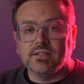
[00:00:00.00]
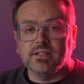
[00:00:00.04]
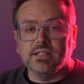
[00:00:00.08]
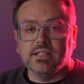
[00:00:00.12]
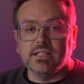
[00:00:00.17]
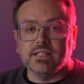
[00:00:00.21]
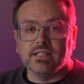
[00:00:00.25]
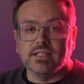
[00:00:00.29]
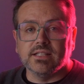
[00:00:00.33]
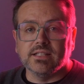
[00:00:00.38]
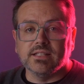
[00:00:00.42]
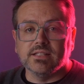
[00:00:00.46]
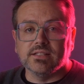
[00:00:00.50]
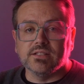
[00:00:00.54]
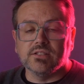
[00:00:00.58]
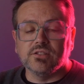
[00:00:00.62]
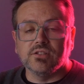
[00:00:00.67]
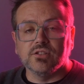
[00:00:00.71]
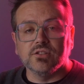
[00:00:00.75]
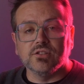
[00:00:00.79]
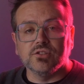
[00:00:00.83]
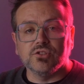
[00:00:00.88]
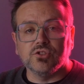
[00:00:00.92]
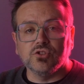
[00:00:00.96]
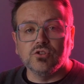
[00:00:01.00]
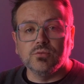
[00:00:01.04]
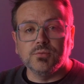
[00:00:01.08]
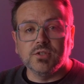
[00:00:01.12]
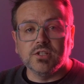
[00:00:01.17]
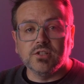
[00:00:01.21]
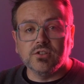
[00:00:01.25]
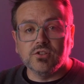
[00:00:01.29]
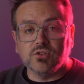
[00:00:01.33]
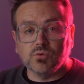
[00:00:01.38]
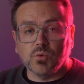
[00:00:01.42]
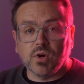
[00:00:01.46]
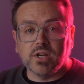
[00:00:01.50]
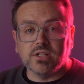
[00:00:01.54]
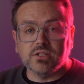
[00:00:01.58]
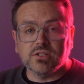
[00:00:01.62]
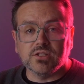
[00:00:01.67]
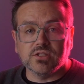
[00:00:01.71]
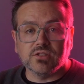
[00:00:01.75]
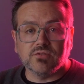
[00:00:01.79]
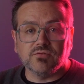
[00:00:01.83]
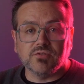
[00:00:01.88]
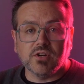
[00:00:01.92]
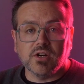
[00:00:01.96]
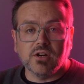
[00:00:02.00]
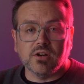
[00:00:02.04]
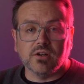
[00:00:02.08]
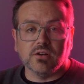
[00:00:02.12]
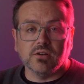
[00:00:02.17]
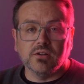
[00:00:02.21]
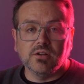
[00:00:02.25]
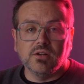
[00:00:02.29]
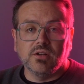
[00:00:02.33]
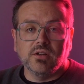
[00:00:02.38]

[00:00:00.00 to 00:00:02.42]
is to zoom in twice as far